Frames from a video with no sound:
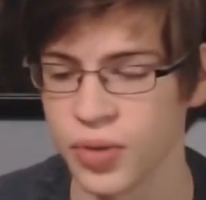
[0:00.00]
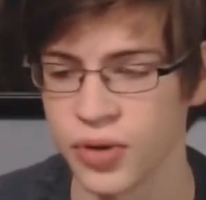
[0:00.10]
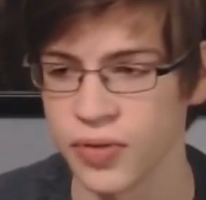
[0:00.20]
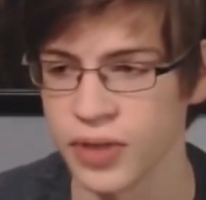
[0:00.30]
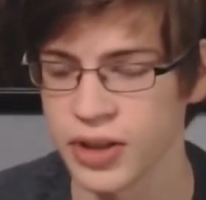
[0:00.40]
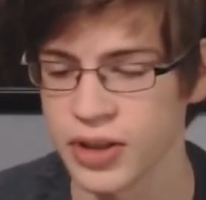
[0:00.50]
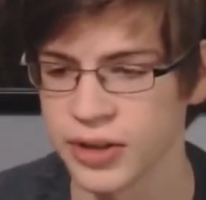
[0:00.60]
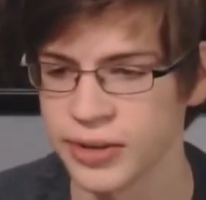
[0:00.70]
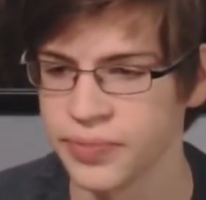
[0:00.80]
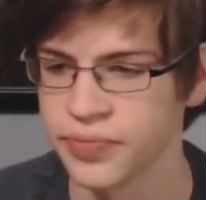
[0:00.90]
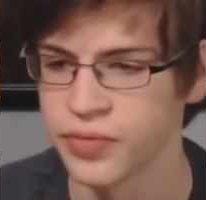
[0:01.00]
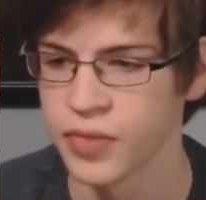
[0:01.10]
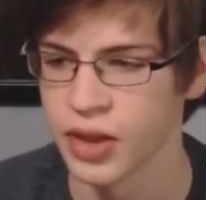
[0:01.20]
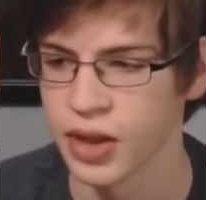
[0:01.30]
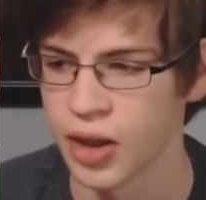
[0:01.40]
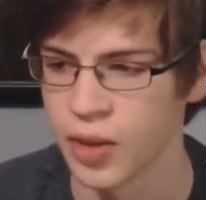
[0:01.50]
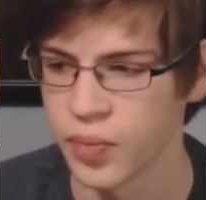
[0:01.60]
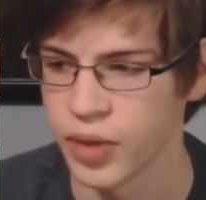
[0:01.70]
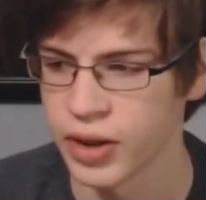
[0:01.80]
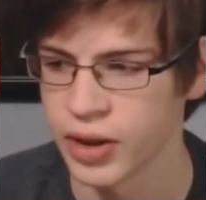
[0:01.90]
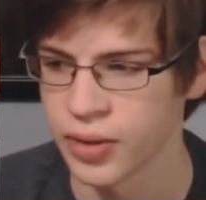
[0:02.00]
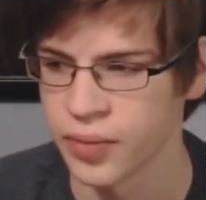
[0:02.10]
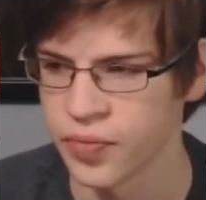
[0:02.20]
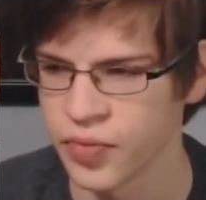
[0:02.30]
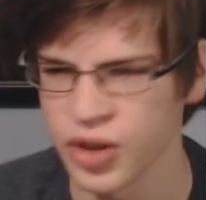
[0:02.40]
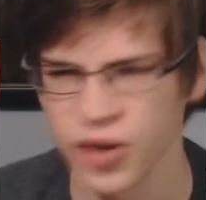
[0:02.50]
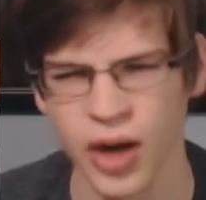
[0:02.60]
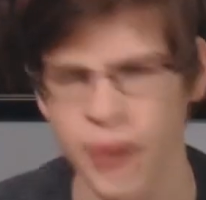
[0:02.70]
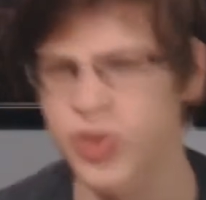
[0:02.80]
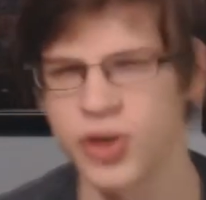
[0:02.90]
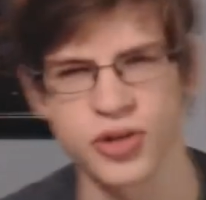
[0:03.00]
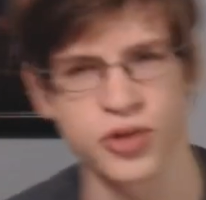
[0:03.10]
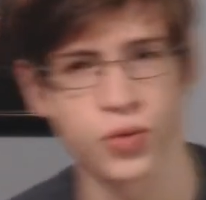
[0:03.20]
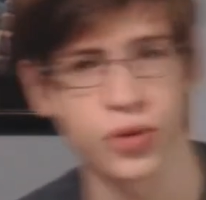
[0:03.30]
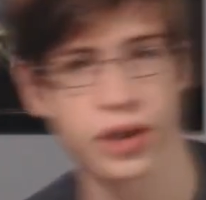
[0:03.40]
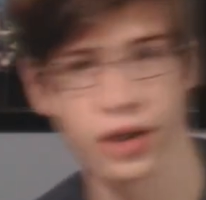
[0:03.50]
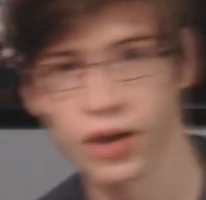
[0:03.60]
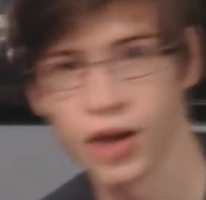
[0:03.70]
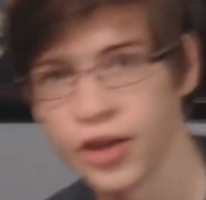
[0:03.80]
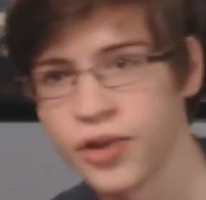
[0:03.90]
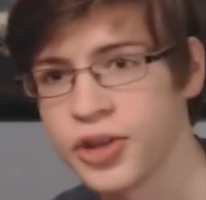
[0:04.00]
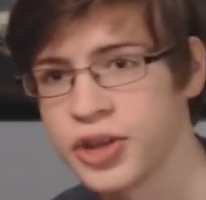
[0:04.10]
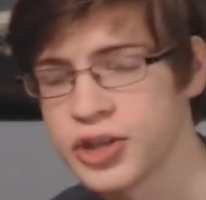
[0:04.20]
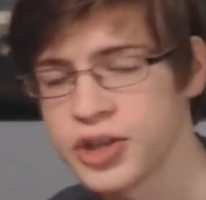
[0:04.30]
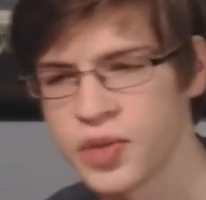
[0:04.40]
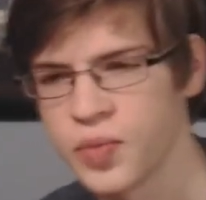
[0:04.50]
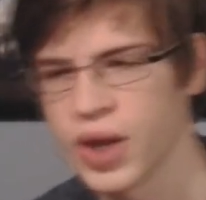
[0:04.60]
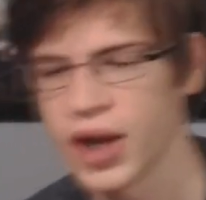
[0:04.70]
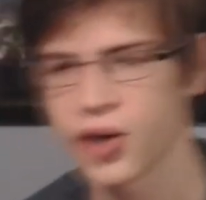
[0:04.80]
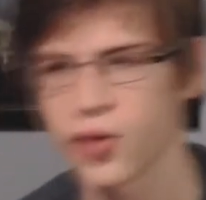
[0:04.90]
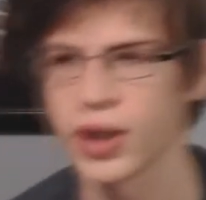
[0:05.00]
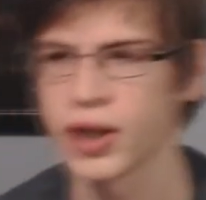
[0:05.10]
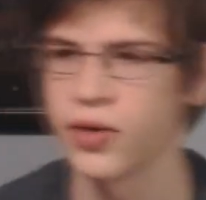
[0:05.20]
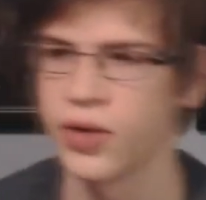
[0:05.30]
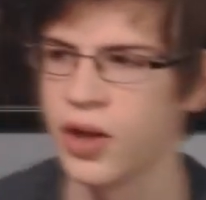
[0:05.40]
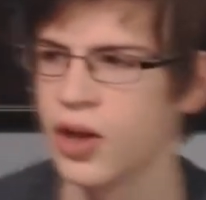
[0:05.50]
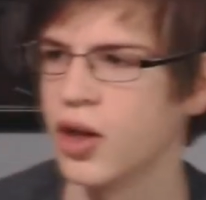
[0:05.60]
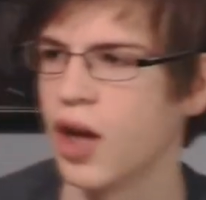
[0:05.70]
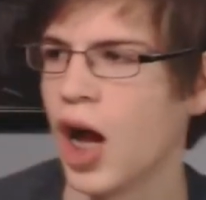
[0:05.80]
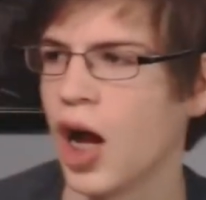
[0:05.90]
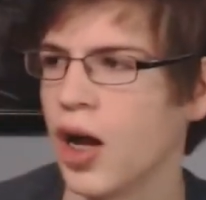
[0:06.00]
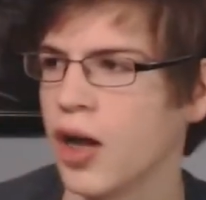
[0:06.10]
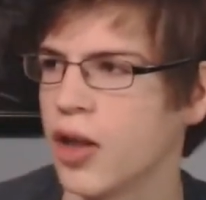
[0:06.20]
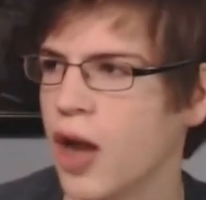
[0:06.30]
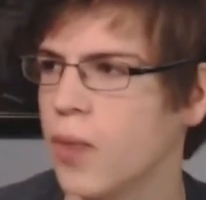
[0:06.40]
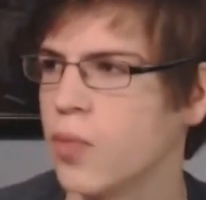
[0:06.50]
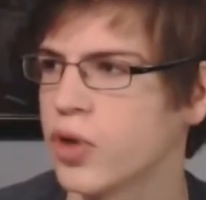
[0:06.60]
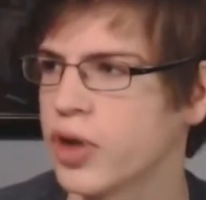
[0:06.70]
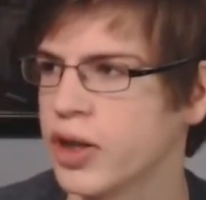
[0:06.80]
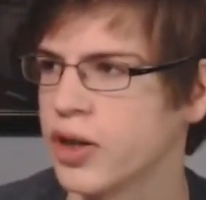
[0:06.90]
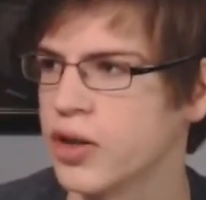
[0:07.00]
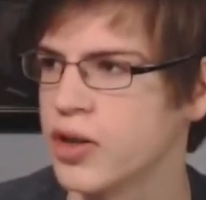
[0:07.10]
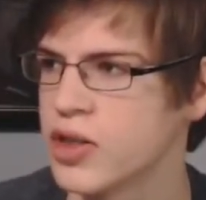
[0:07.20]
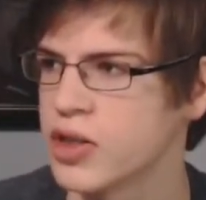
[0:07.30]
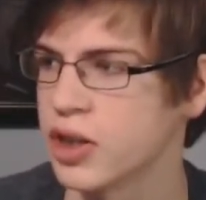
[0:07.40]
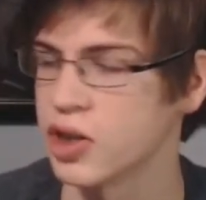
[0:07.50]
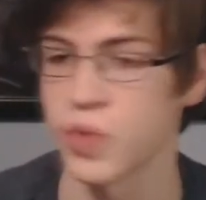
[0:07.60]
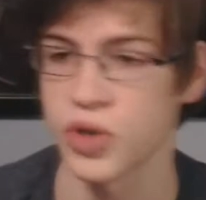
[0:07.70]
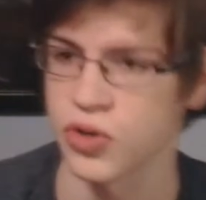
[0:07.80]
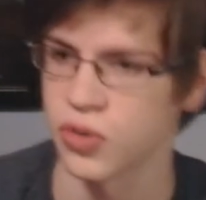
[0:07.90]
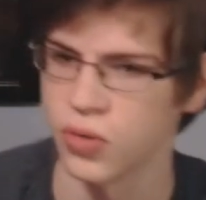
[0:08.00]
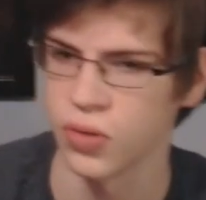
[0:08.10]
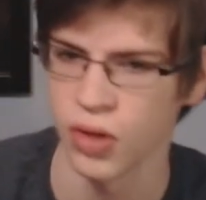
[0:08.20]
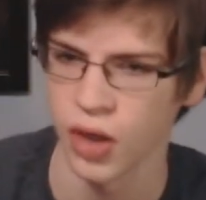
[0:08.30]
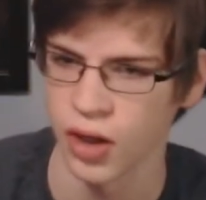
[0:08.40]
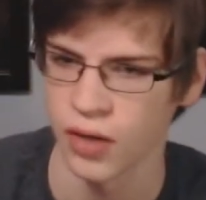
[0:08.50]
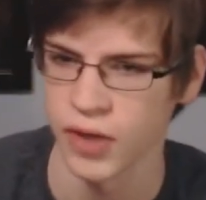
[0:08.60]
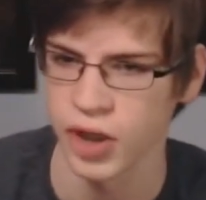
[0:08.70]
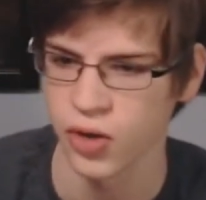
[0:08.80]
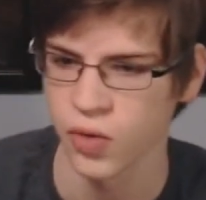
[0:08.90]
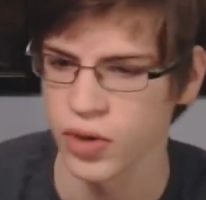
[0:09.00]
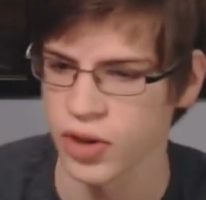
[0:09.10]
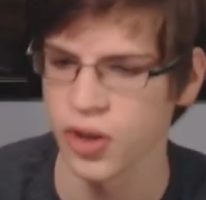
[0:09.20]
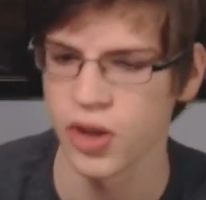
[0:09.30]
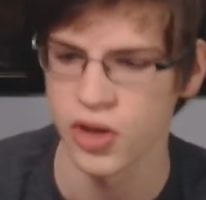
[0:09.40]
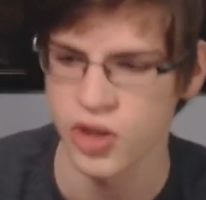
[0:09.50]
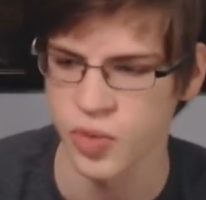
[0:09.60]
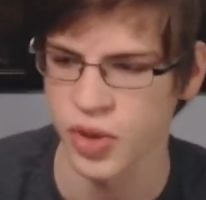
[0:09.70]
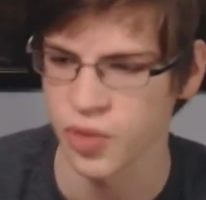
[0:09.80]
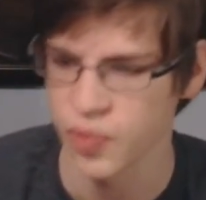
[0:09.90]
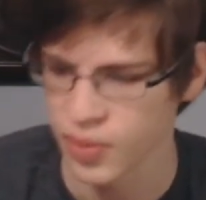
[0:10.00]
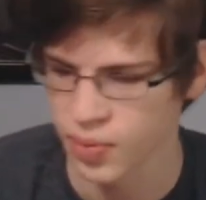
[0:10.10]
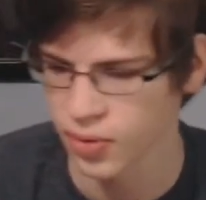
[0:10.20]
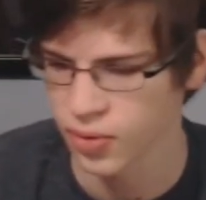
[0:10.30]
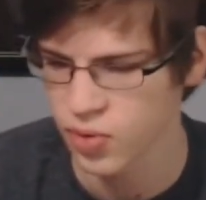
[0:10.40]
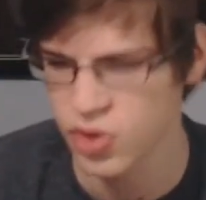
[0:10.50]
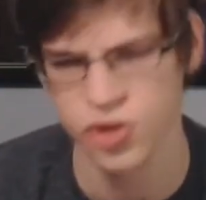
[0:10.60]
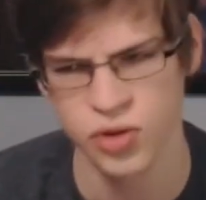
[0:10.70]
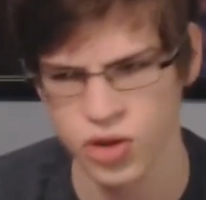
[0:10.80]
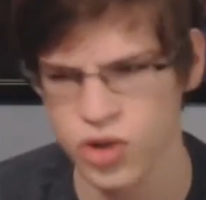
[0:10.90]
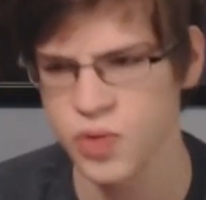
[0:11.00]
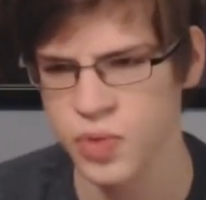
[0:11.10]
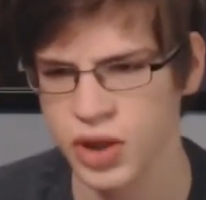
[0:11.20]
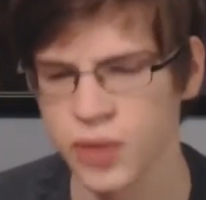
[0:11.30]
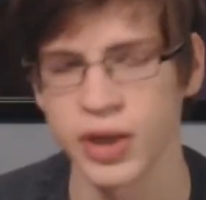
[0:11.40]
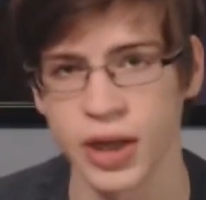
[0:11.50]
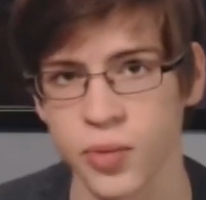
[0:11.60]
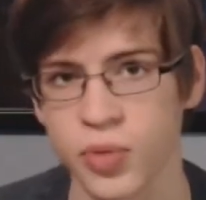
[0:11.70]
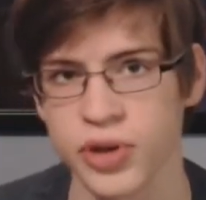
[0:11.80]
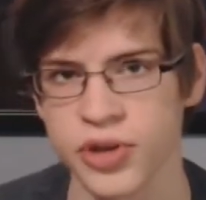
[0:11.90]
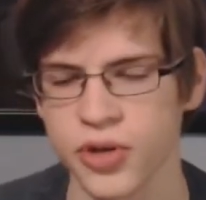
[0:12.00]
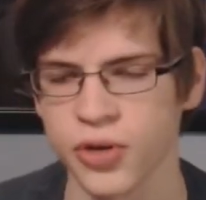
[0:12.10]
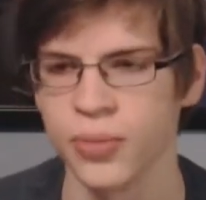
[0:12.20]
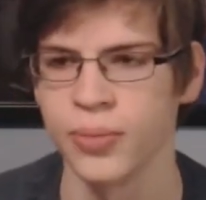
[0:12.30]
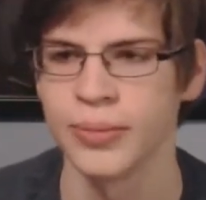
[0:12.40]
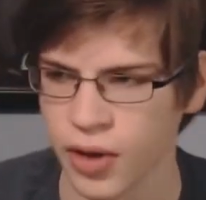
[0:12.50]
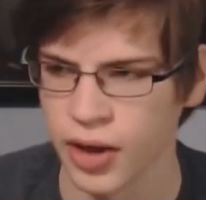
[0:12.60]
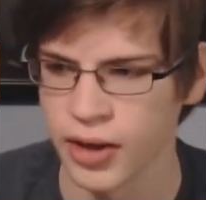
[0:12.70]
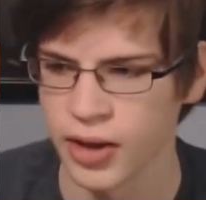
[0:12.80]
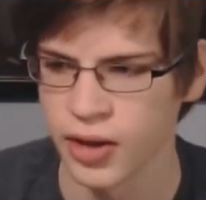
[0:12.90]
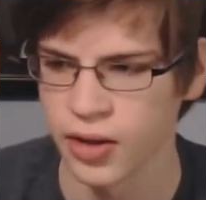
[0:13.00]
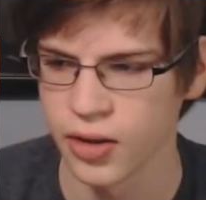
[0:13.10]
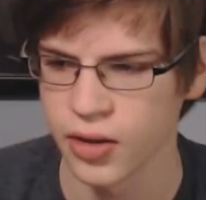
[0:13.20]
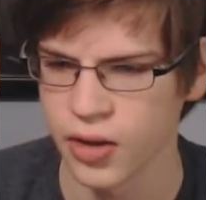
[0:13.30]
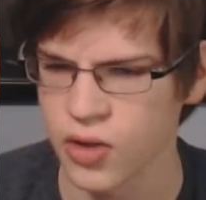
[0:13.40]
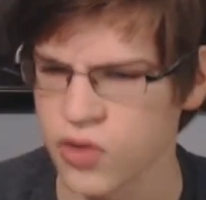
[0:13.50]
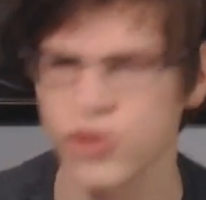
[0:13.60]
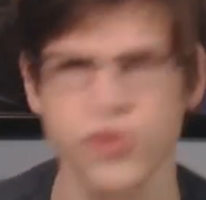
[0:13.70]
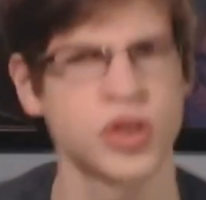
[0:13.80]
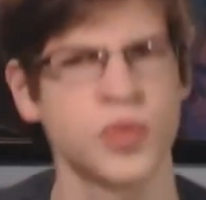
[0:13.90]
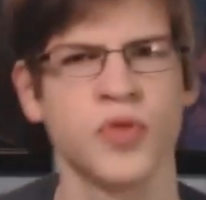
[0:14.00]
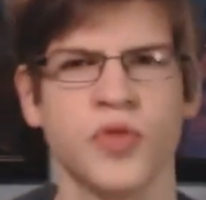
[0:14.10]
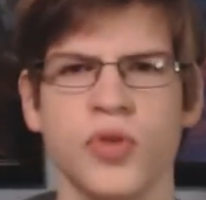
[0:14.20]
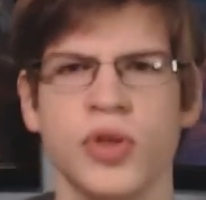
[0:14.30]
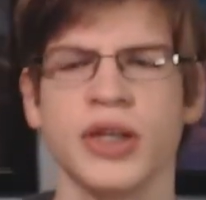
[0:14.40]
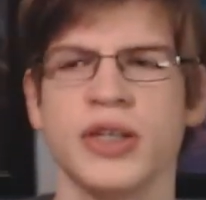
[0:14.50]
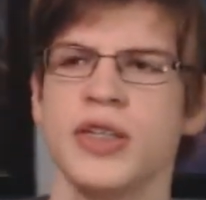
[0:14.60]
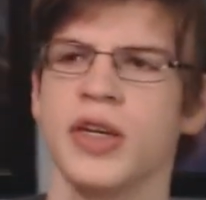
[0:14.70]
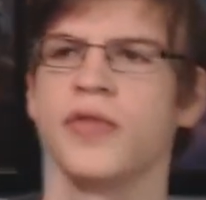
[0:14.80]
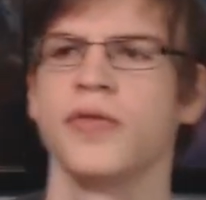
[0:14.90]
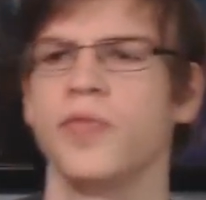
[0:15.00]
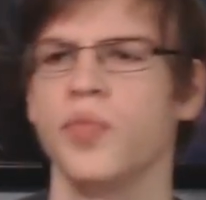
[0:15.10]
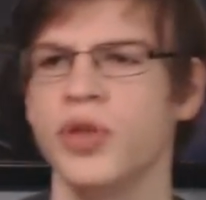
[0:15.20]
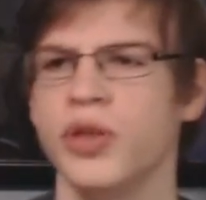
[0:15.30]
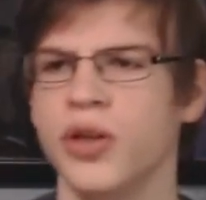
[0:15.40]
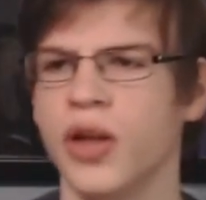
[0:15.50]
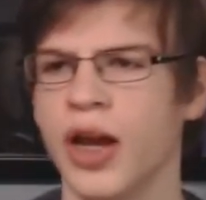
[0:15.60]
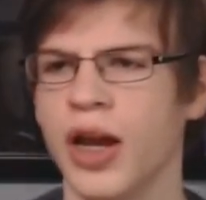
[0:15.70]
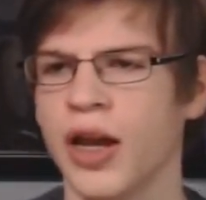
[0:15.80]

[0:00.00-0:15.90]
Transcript: perfect. But I've been also working on other things in the background. I'm working on this special video with some other people, which should be coming out pretty soon. And then also some of you guys have been